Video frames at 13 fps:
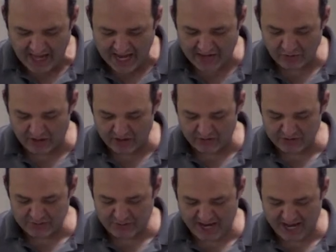And when it
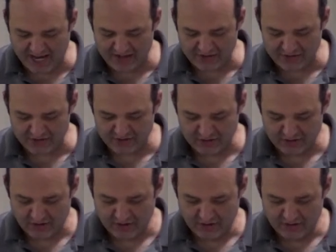was past,
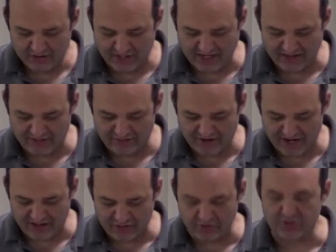they in
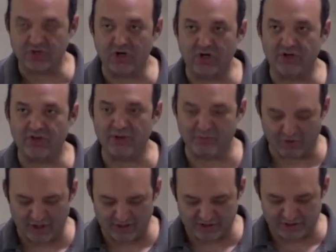fact returned. They
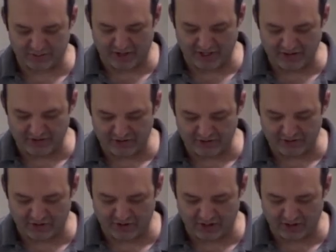brought spices
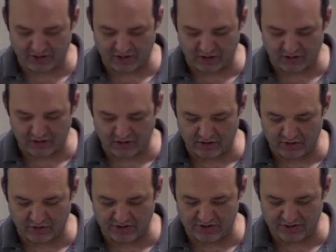so they could go and
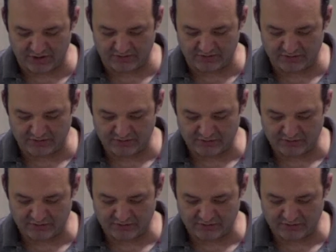anoint him.